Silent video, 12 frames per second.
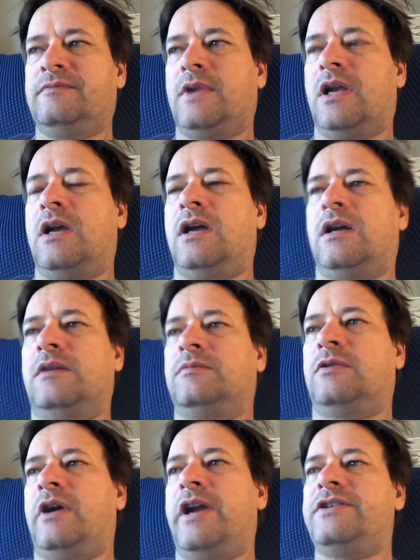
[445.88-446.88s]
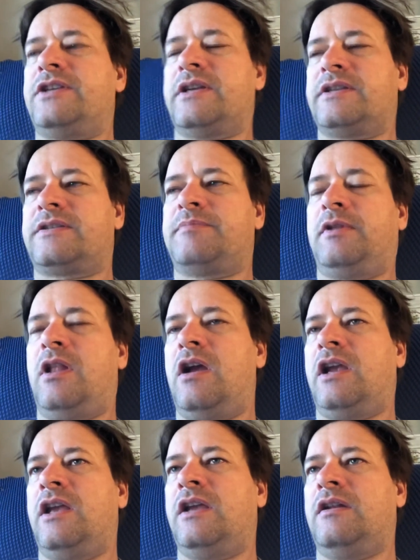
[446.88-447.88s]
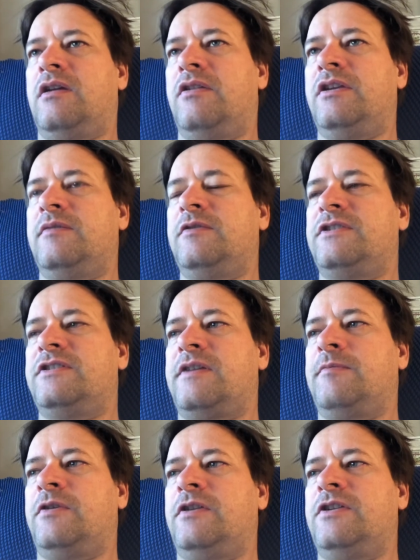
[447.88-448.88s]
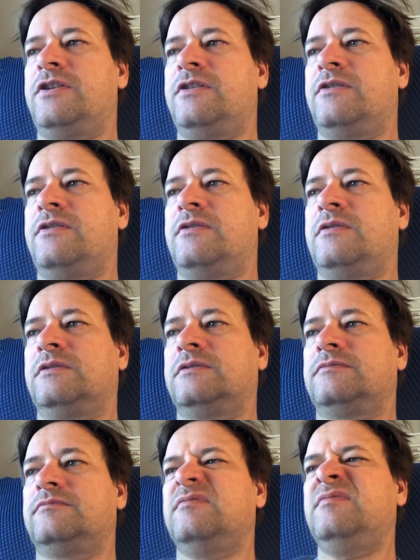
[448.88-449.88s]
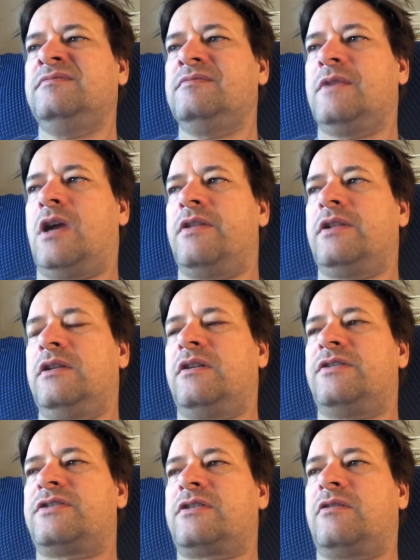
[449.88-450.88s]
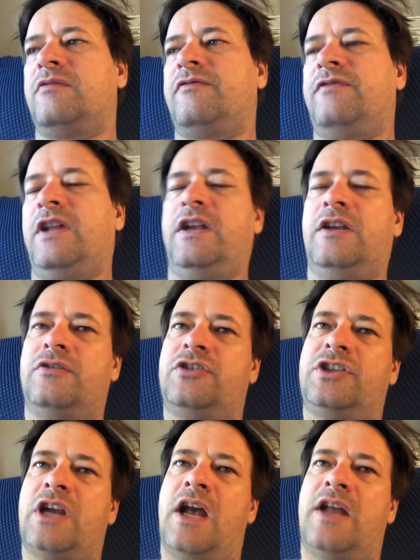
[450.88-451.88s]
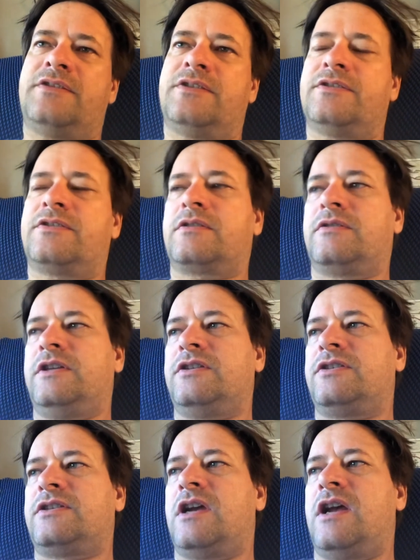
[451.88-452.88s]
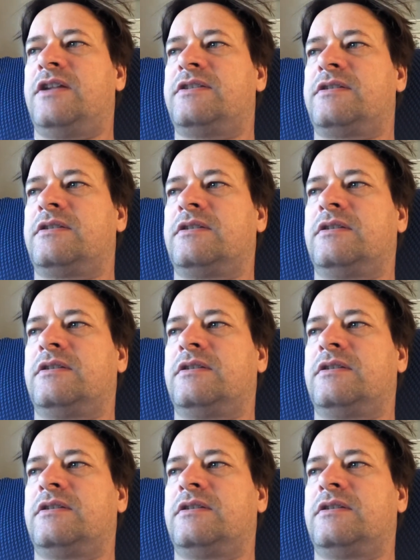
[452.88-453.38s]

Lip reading: where I just plug in all the images I'm going to do, all the little video shots and screenshots,